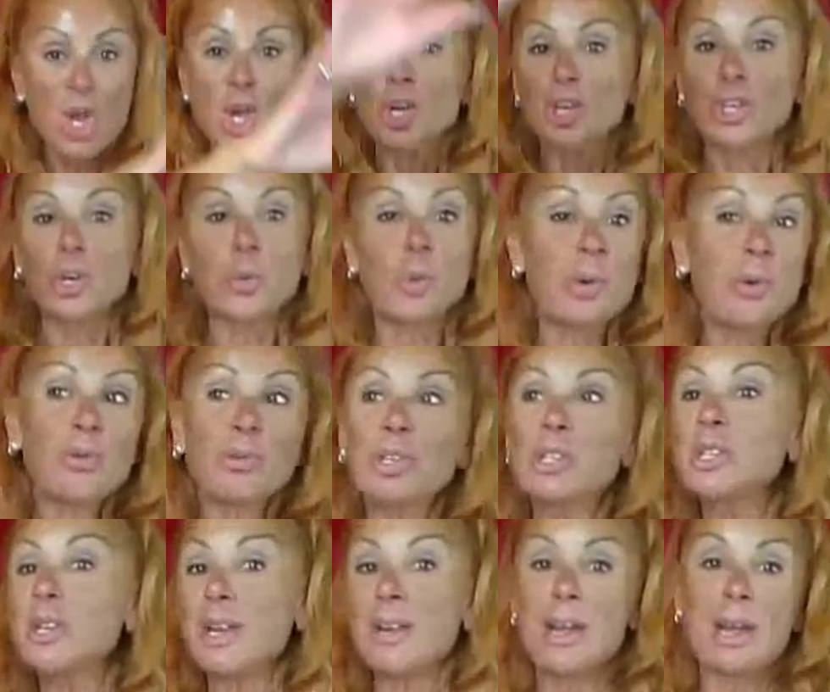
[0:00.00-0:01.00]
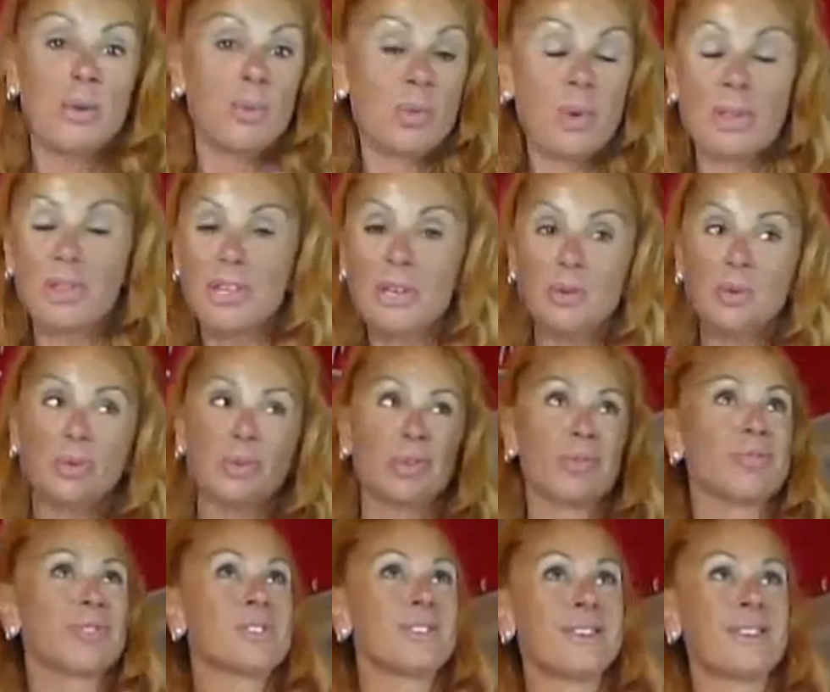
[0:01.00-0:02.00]
So we were just like, and then there
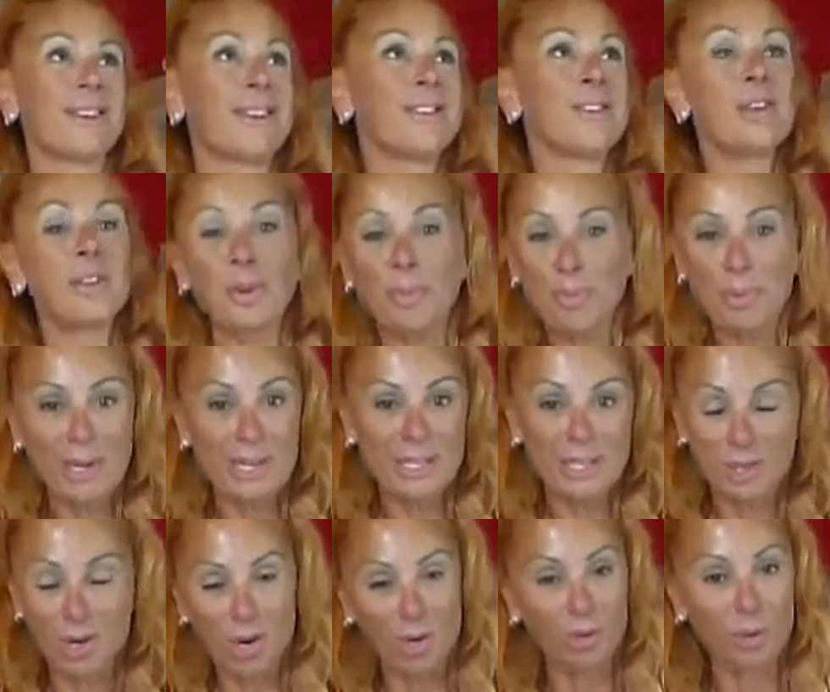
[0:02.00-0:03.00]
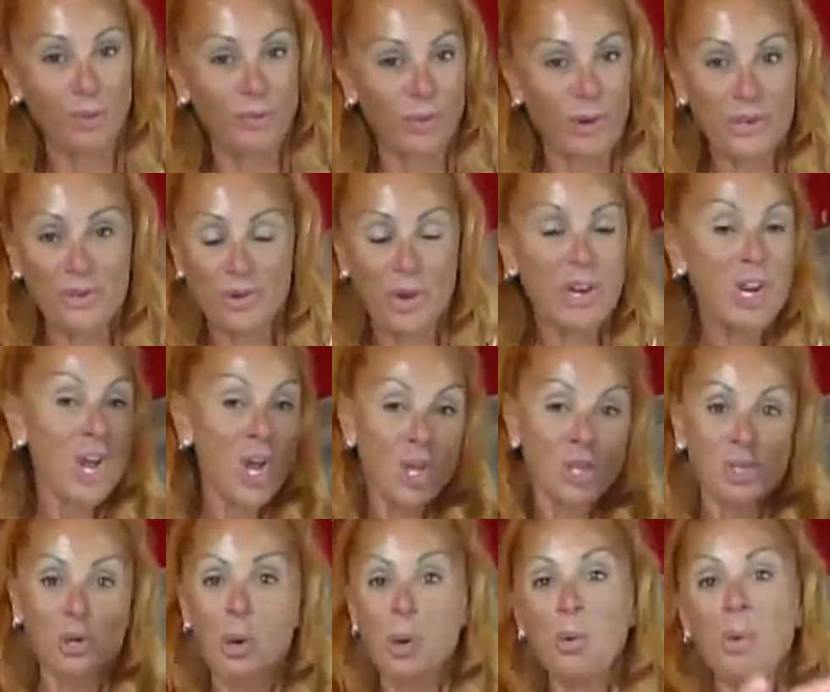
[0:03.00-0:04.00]
was like another place and all our friends, right?
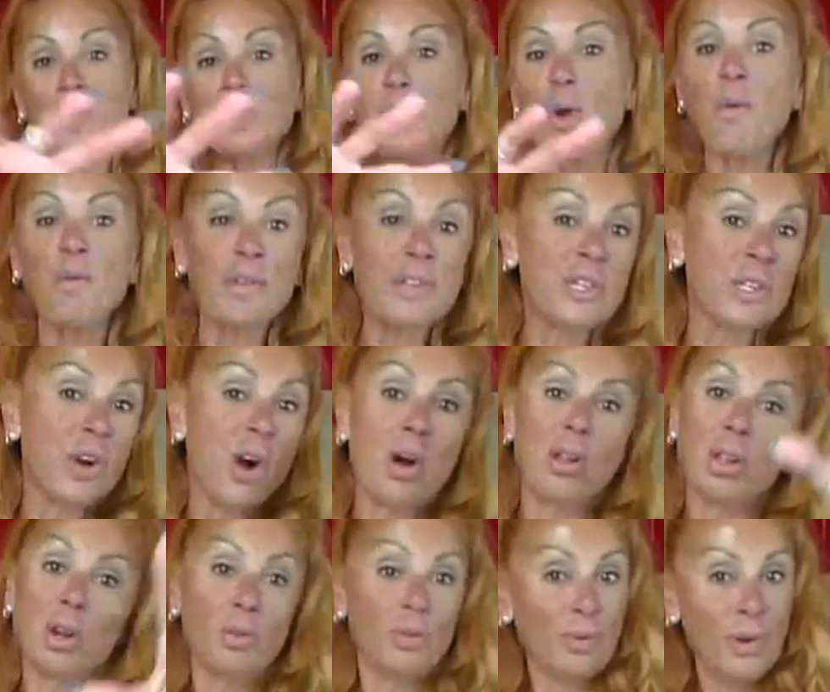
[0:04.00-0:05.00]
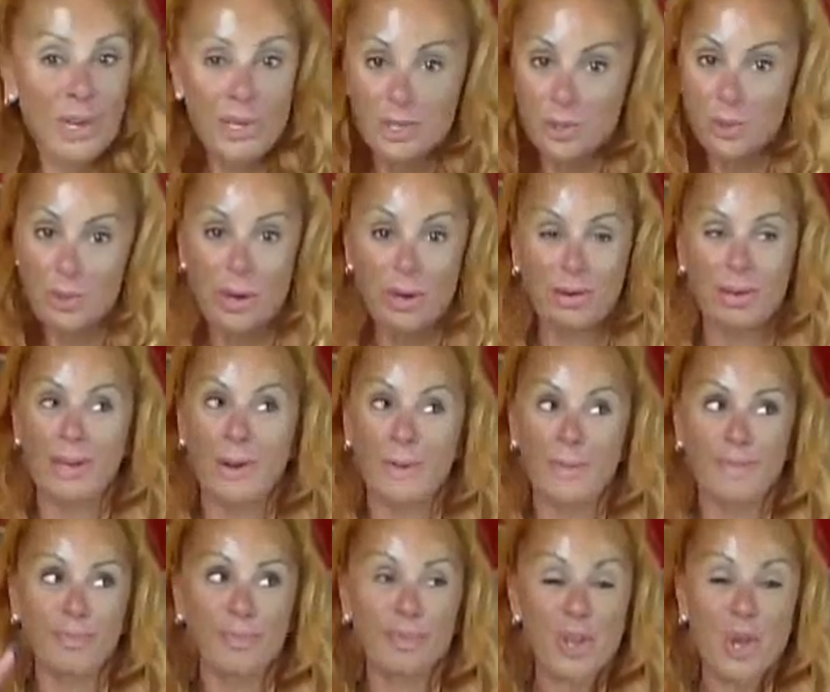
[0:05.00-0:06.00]
So we went to go visit all our friends. Like,
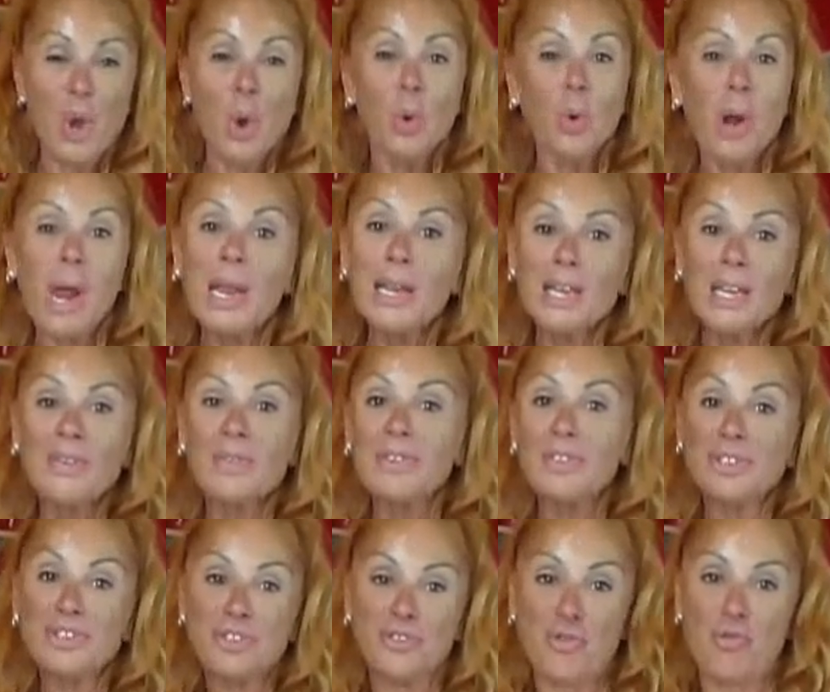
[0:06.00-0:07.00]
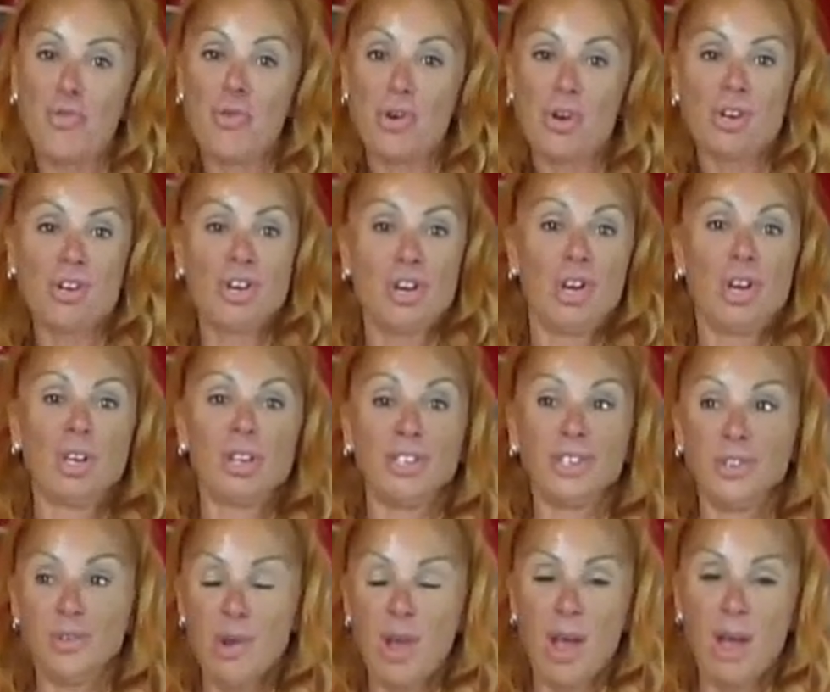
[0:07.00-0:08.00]
where I live in the shore,
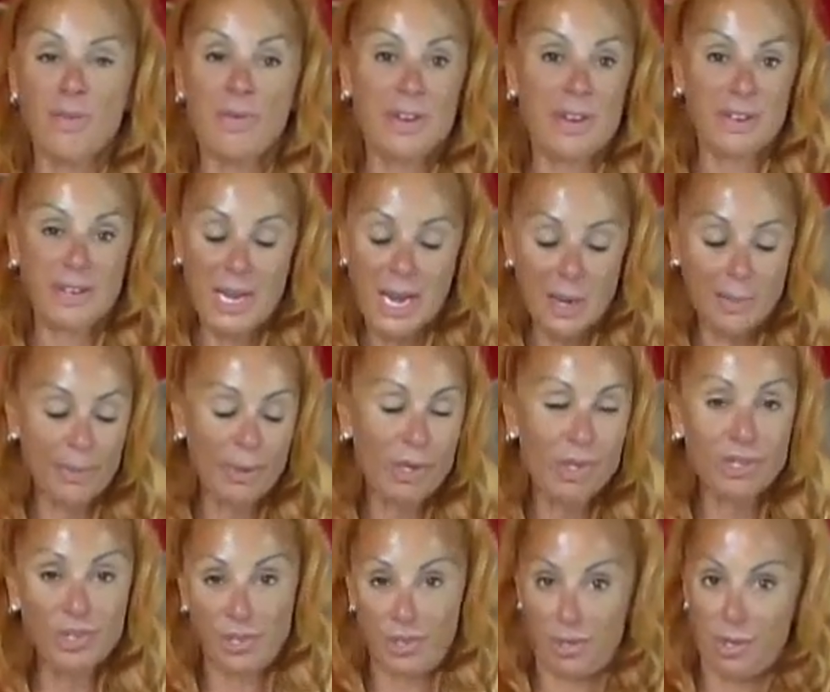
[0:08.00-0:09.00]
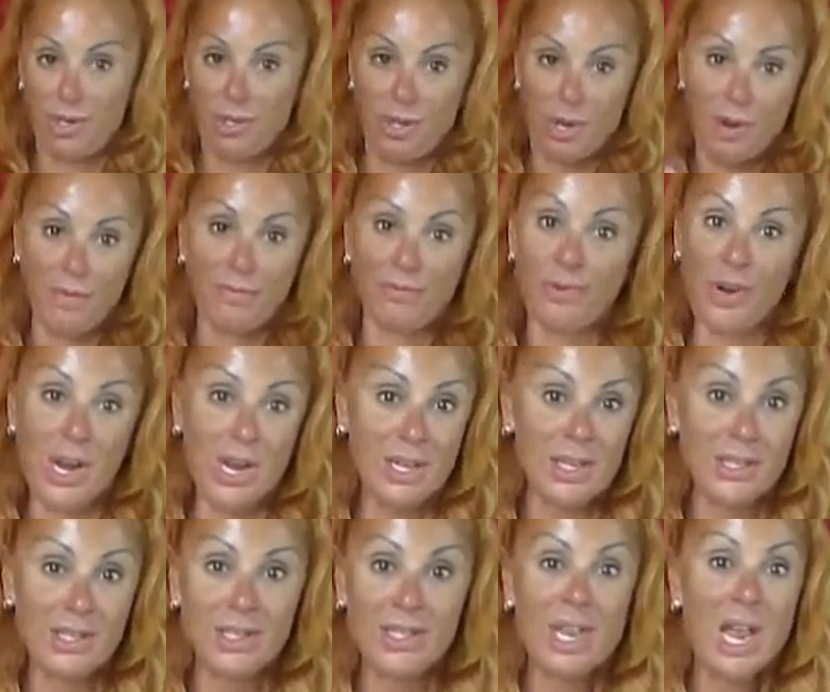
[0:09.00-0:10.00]
you have neighbors, and you have
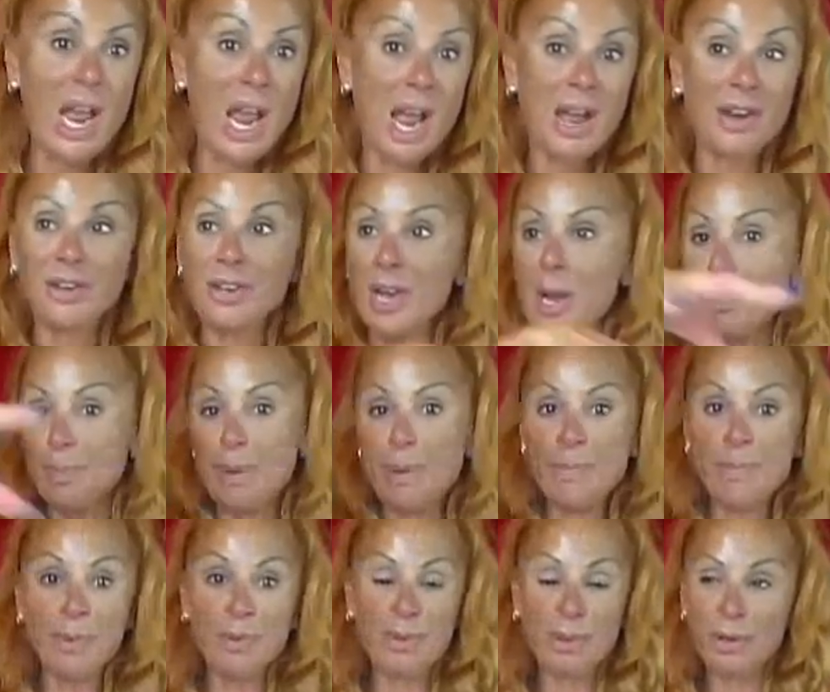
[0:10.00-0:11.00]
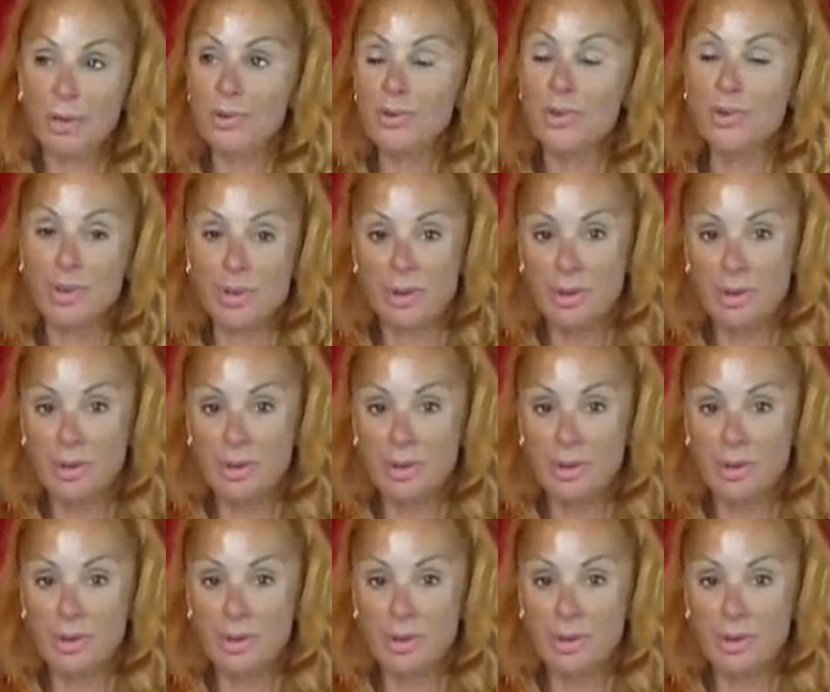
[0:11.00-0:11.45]
friends, and you got people that are